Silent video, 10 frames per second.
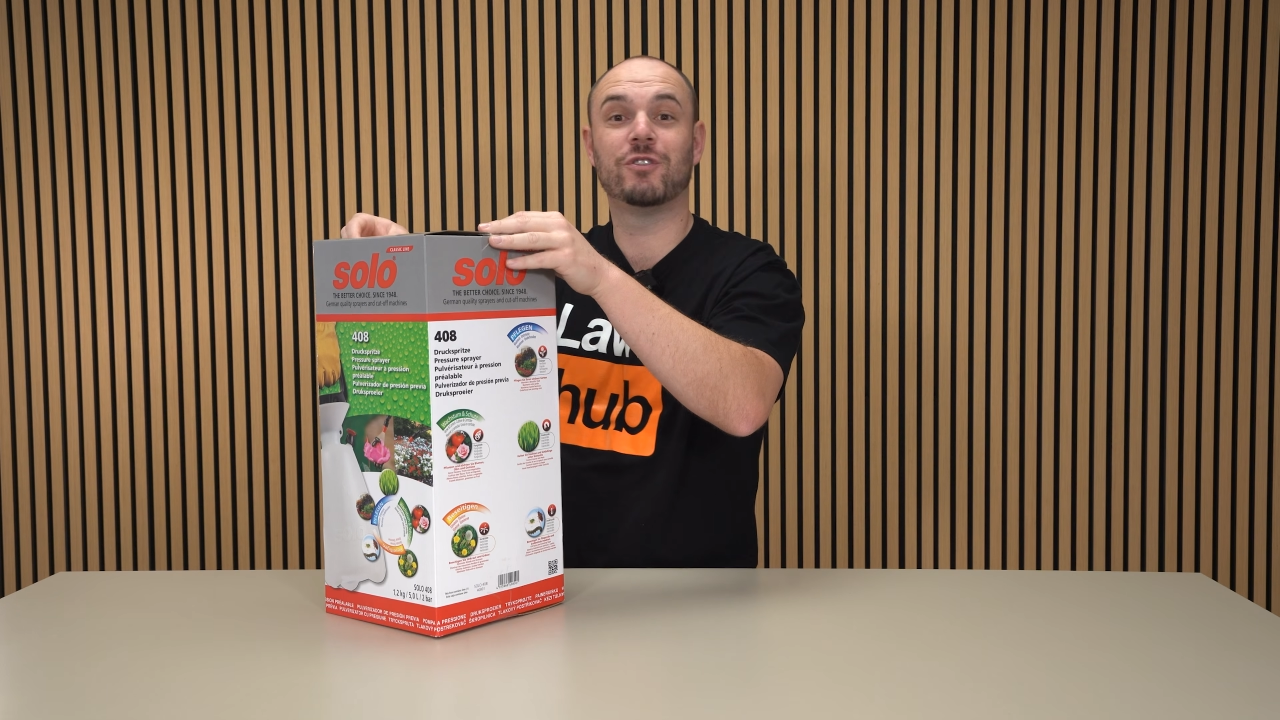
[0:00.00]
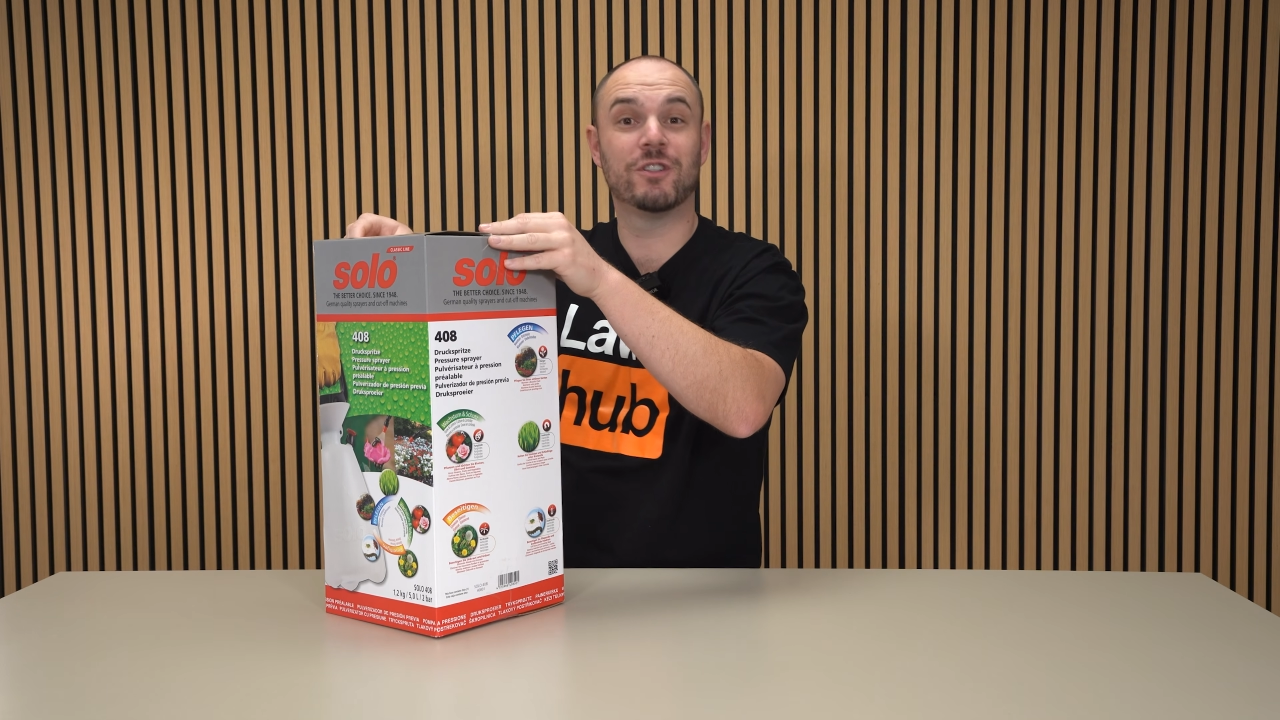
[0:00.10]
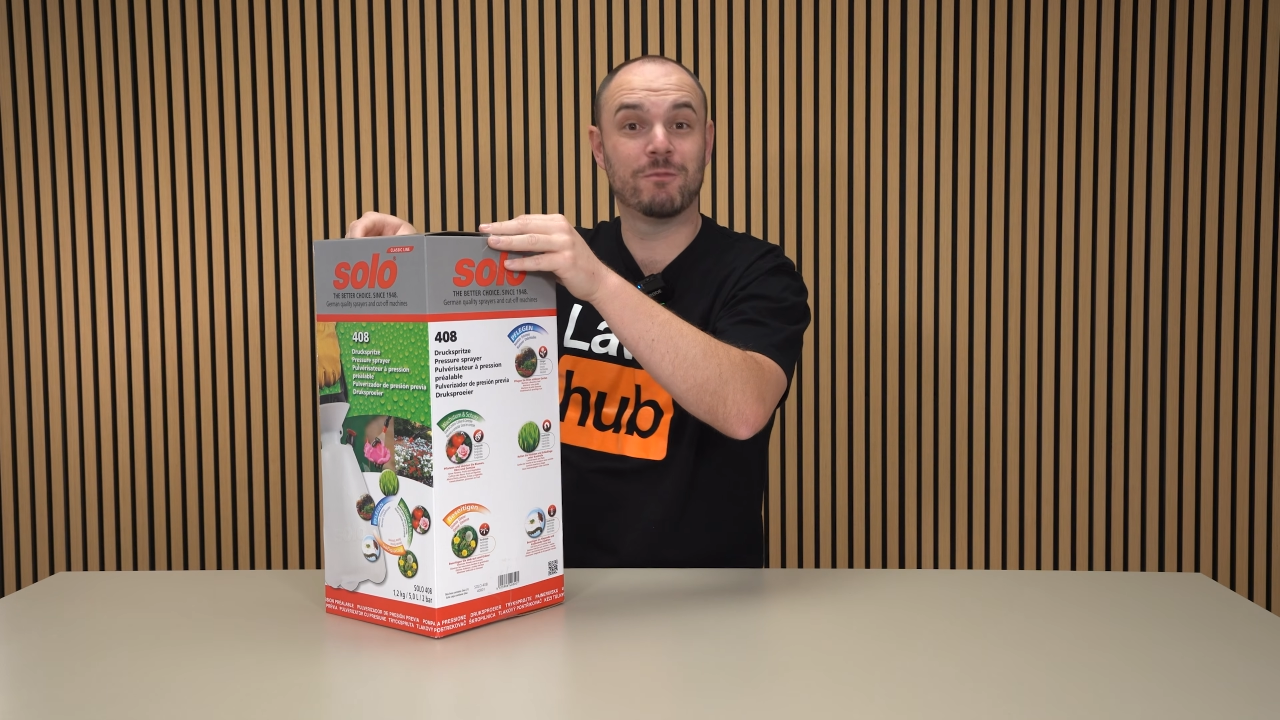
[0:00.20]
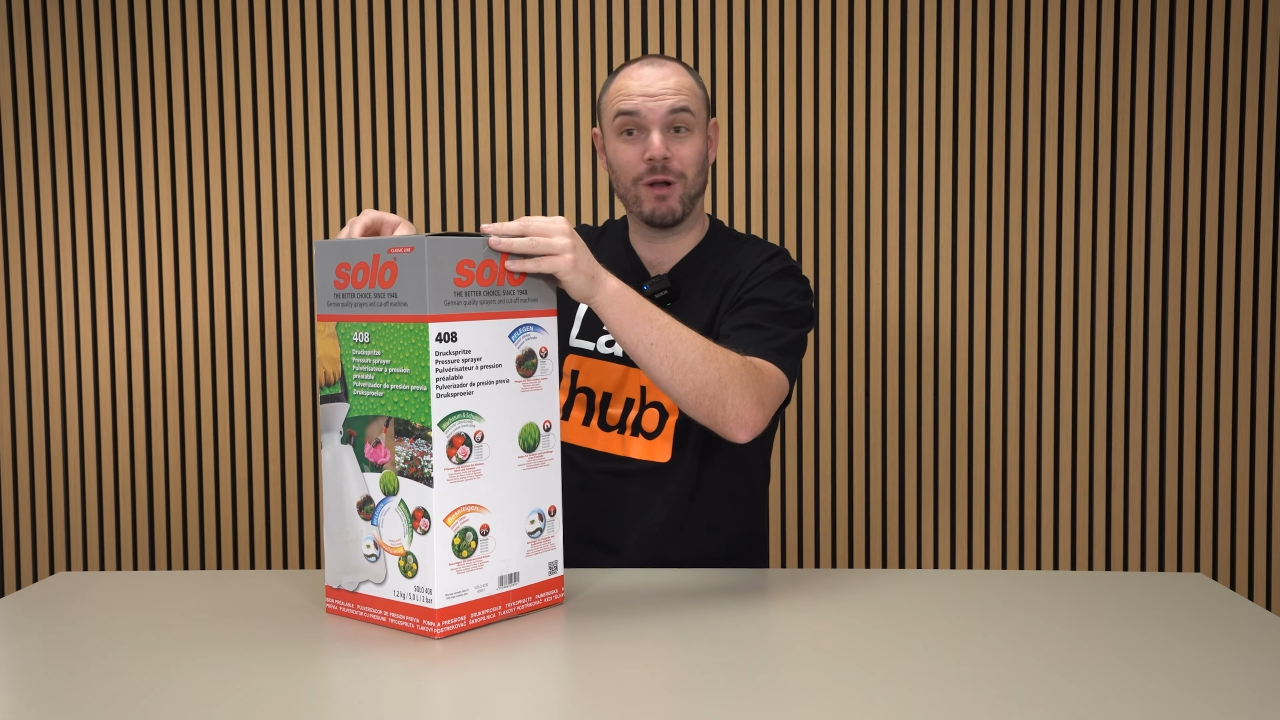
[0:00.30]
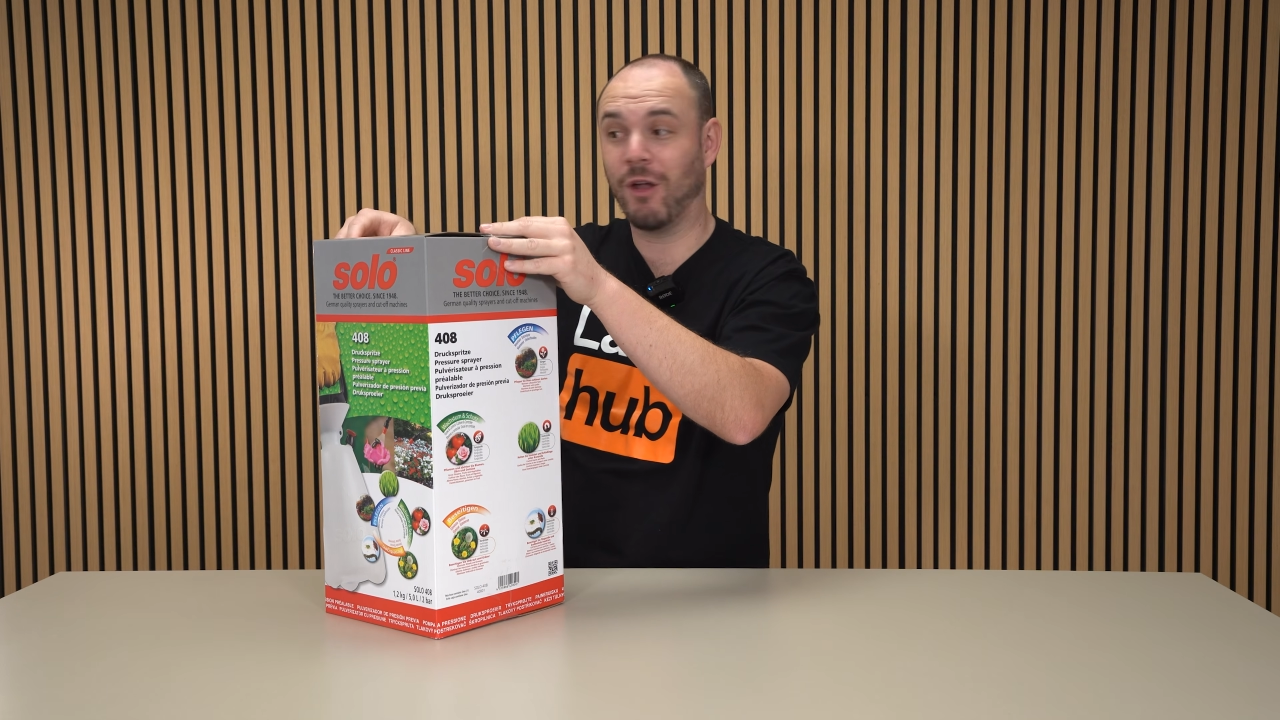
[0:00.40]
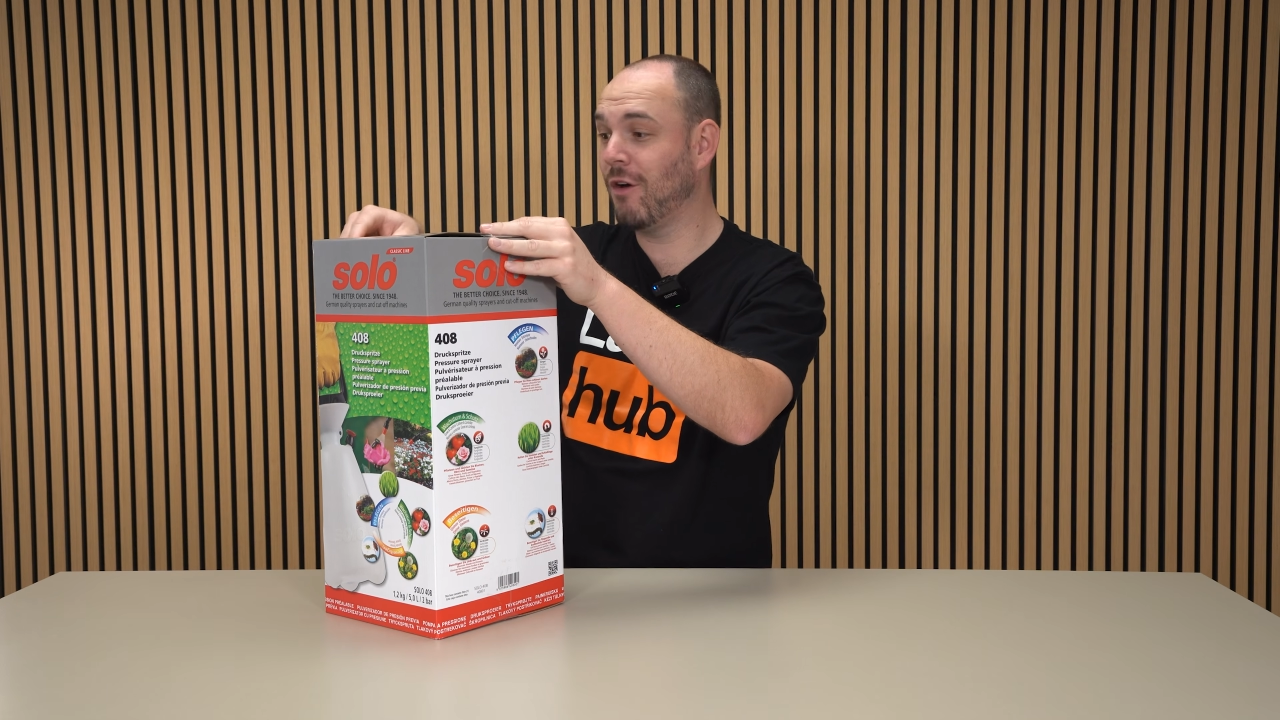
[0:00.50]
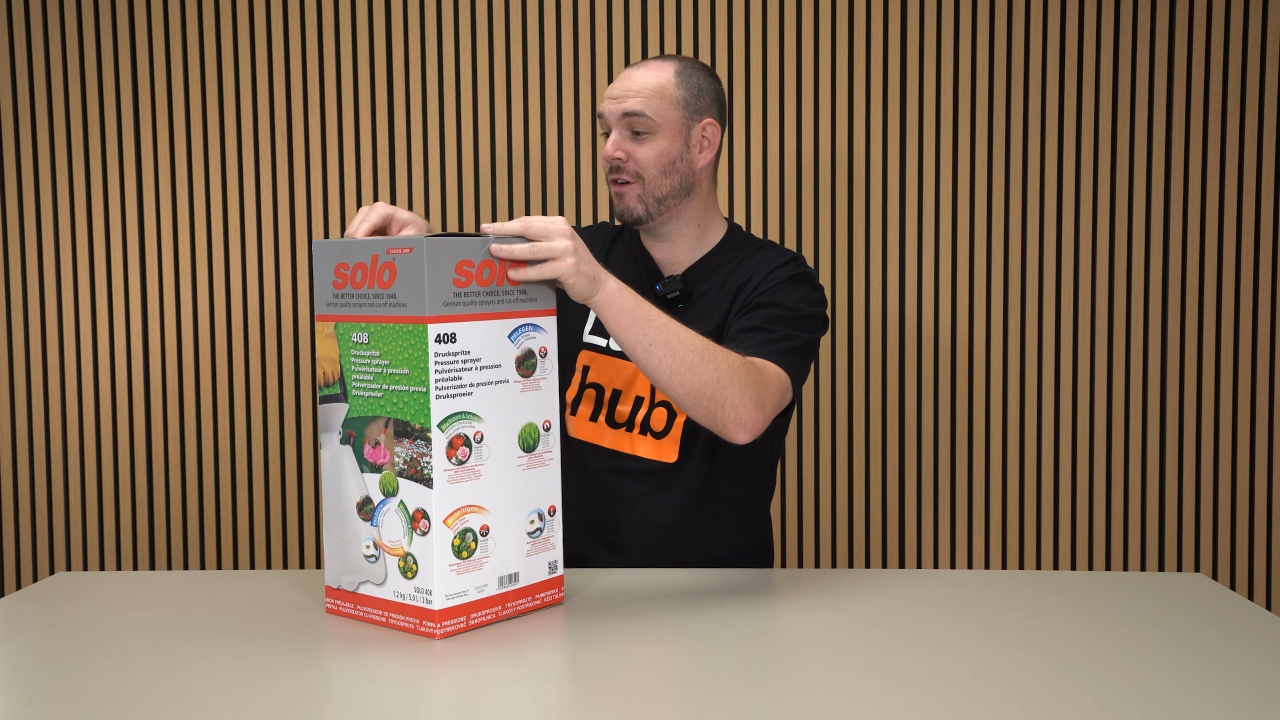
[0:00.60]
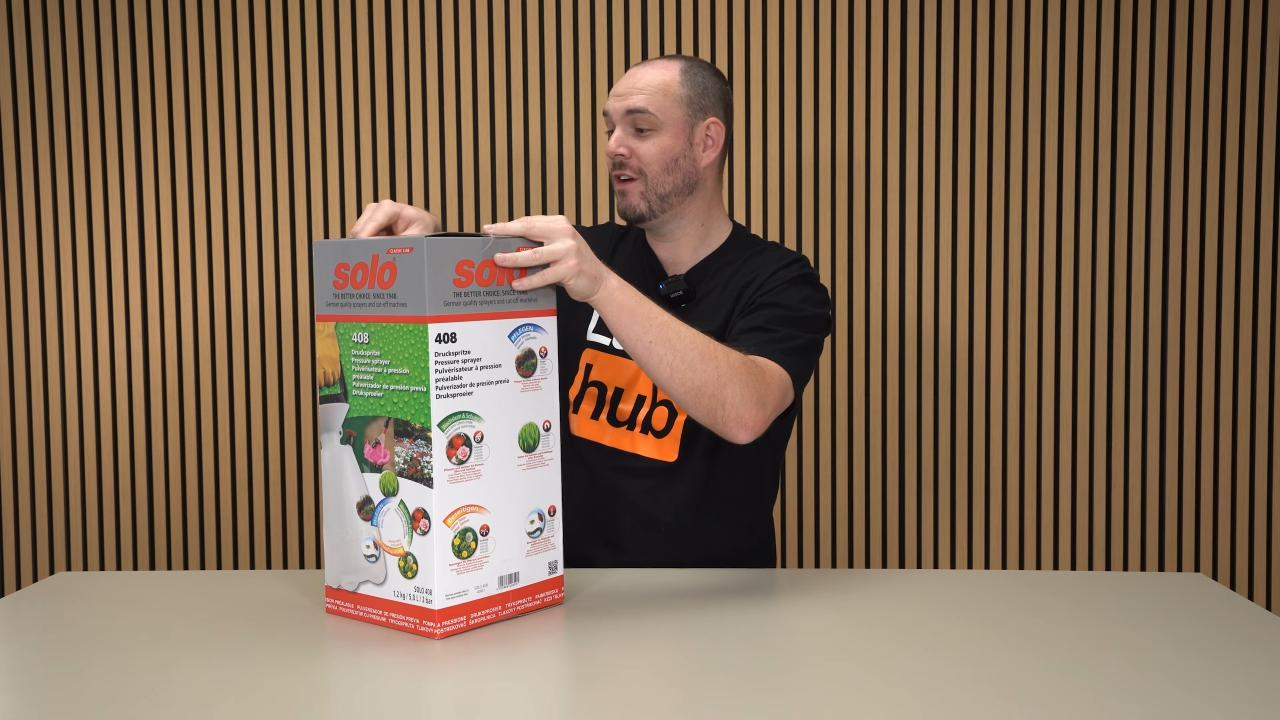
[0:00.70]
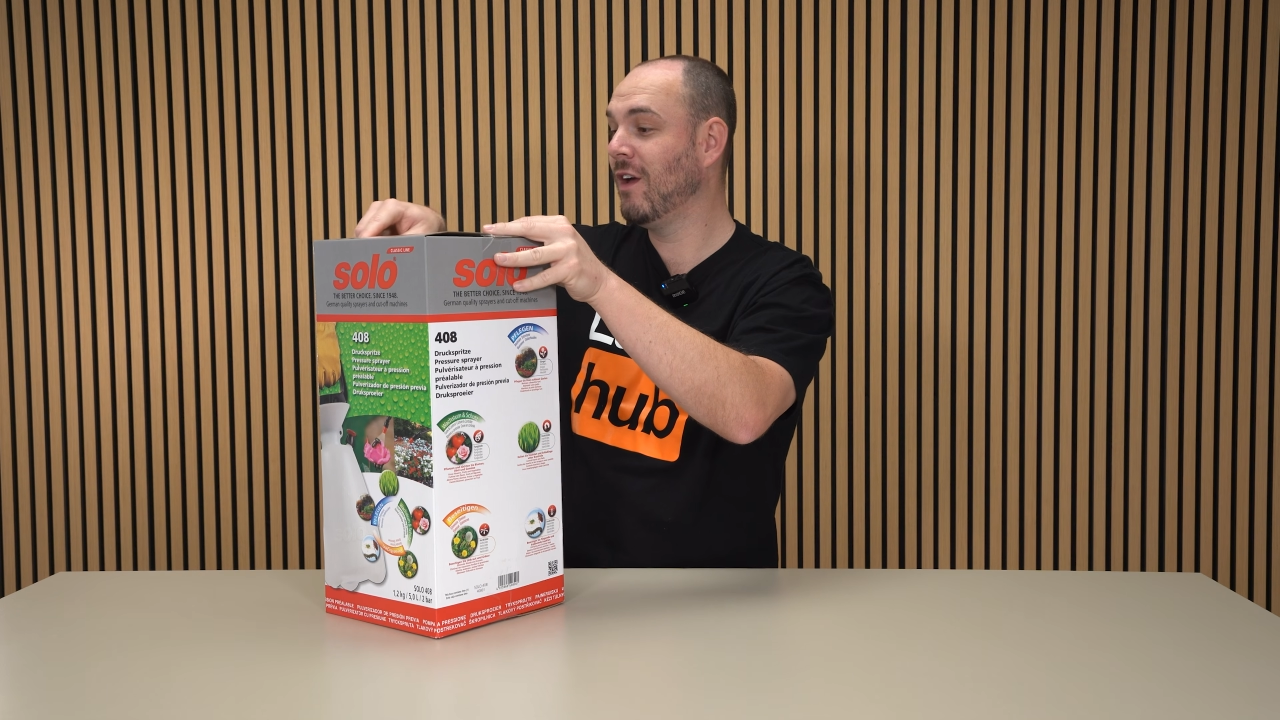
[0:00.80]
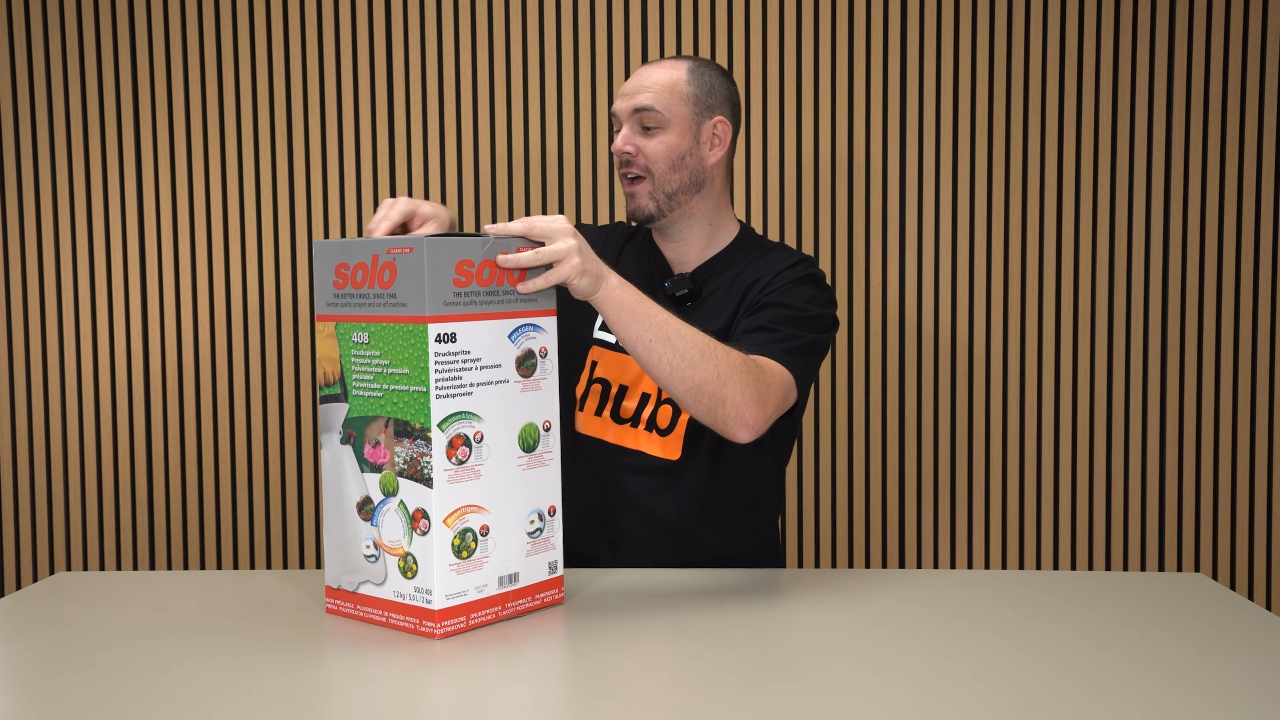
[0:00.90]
just below.